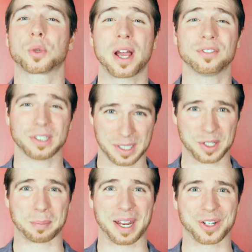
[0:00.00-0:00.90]
travel
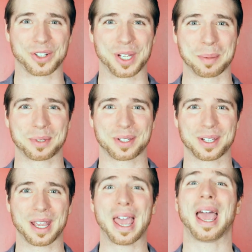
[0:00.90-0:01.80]
and Spanish tips.
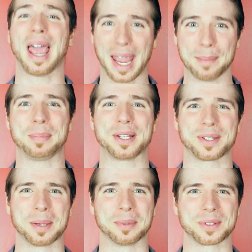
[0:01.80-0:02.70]

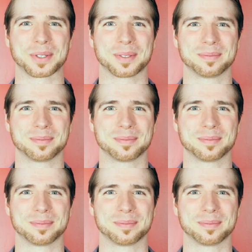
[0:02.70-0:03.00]
Empecemos.